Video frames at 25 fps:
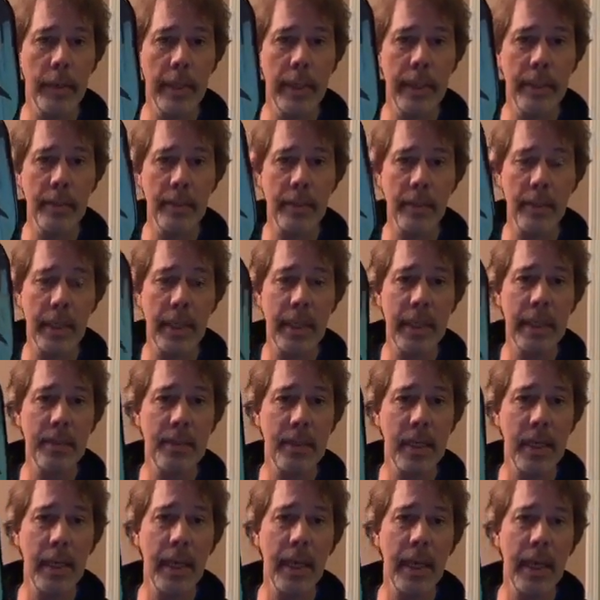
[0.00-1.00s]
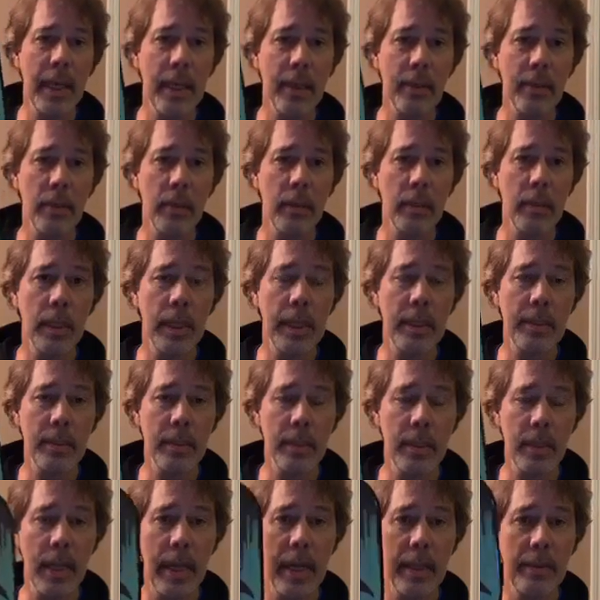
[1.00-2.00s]
It's easy to handle. It's
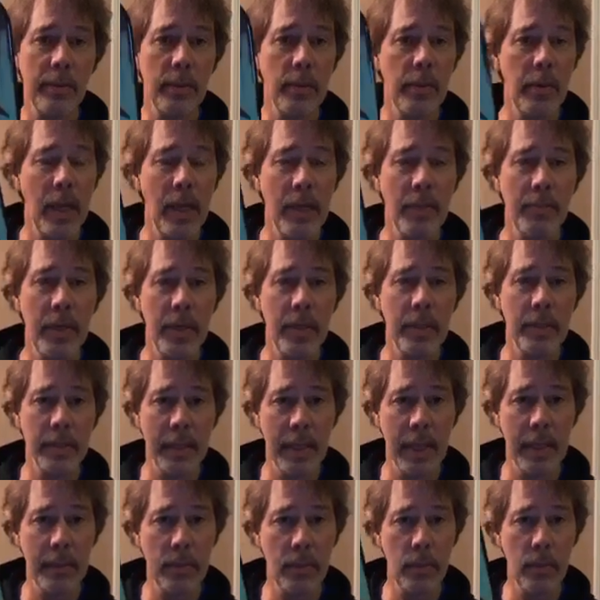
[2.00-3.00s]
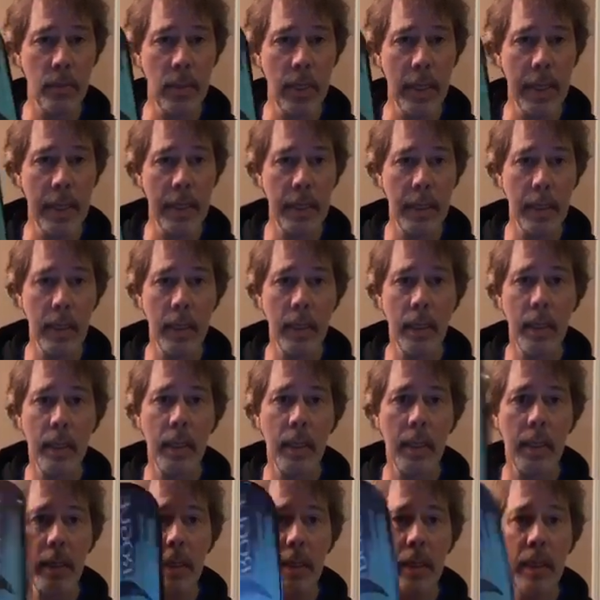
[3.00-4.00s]
not too heavy. It's not too light.
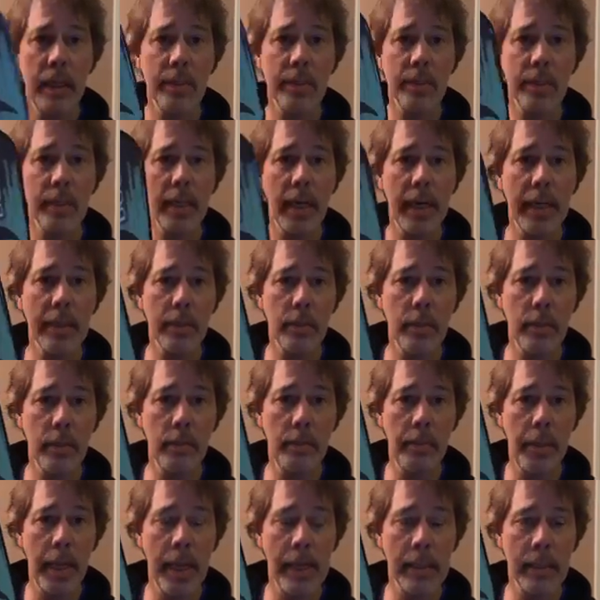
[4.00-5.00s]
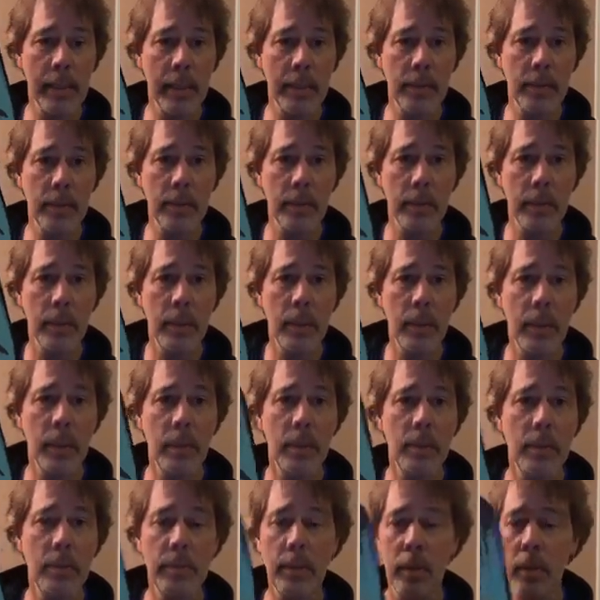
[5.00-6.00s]
It's got good balance.
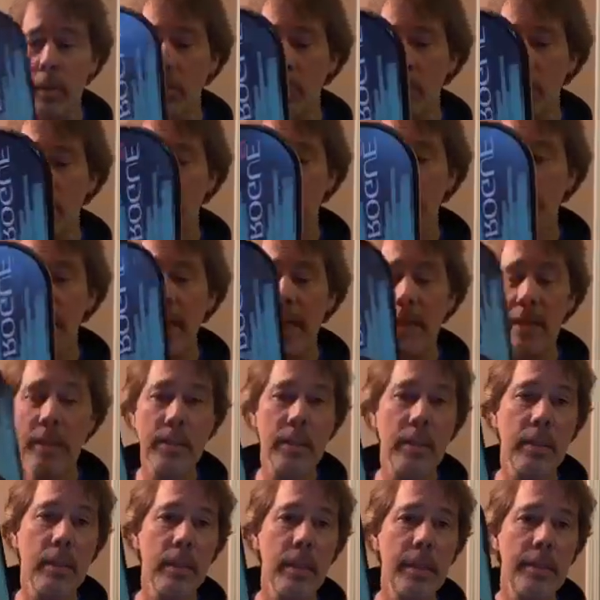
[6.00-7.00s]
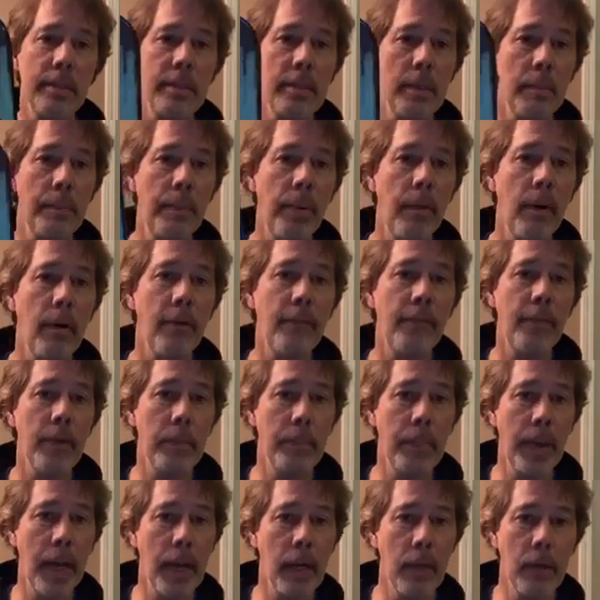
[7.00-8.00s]
So yes, this is a
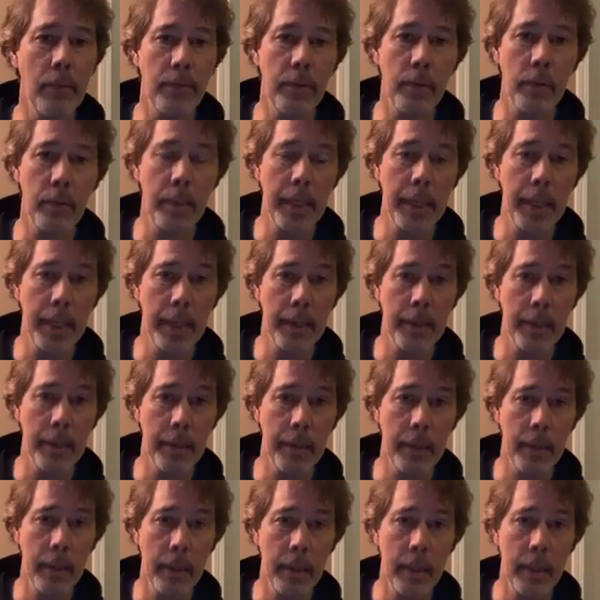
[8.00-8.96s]
perfect paddle for a beginner.